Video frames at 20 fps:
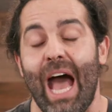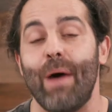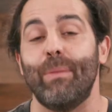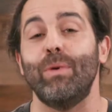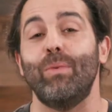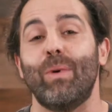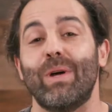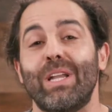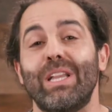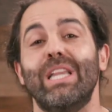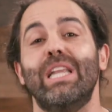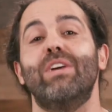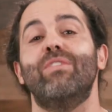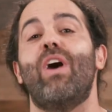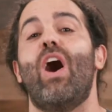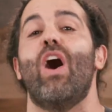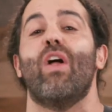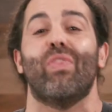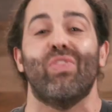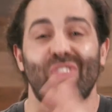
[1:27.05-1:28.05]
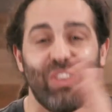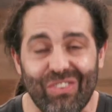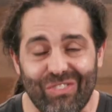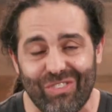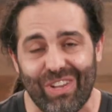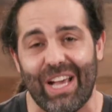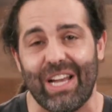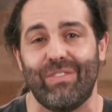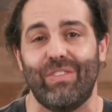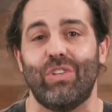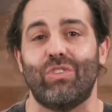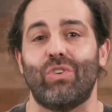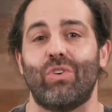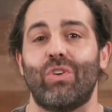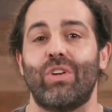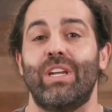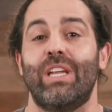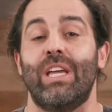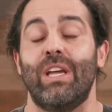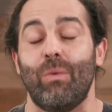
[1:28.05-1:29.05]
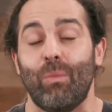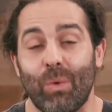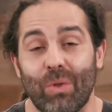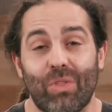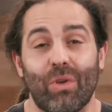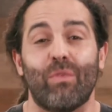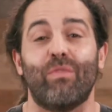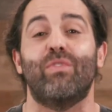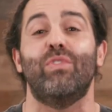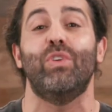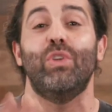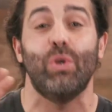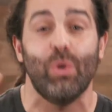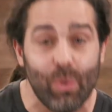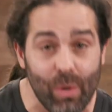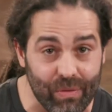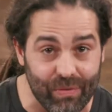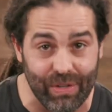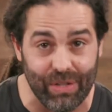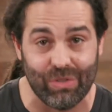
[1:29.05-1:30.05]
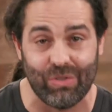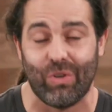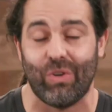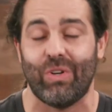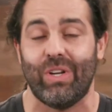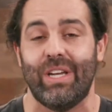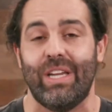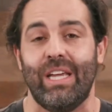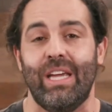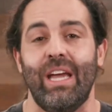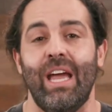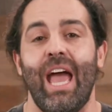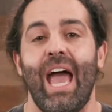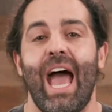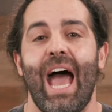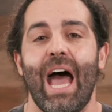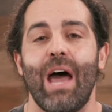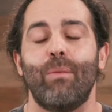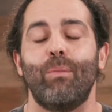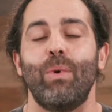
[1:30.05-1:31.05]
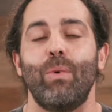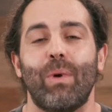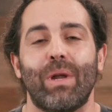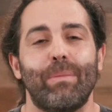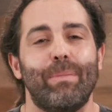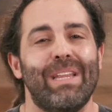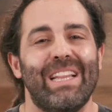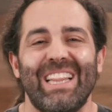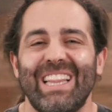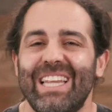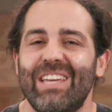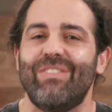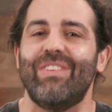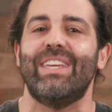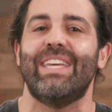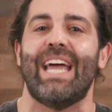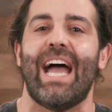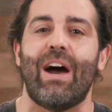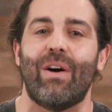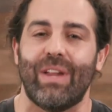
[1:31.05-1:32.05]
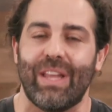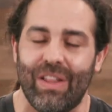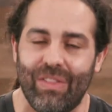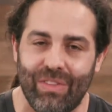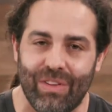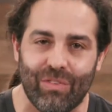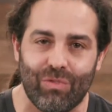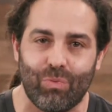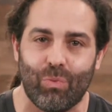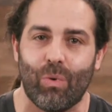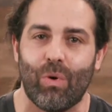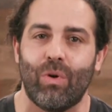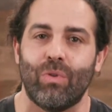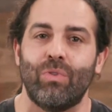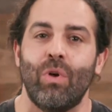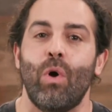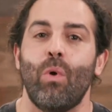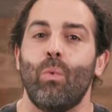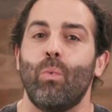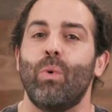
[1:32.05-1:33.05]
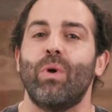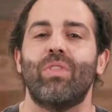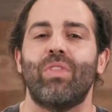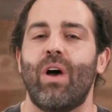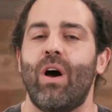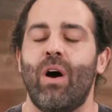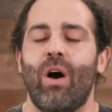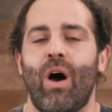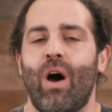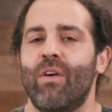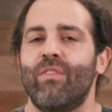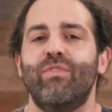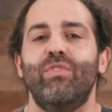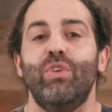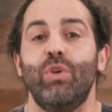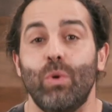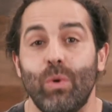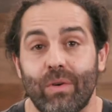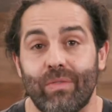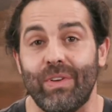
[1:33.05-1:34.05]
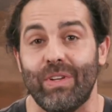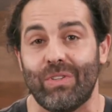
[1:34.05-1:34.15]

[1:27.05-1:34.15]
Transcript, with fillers: And we want to live on this side of eternity with a view of eternity. And we want to be living out in this world with a, a, view of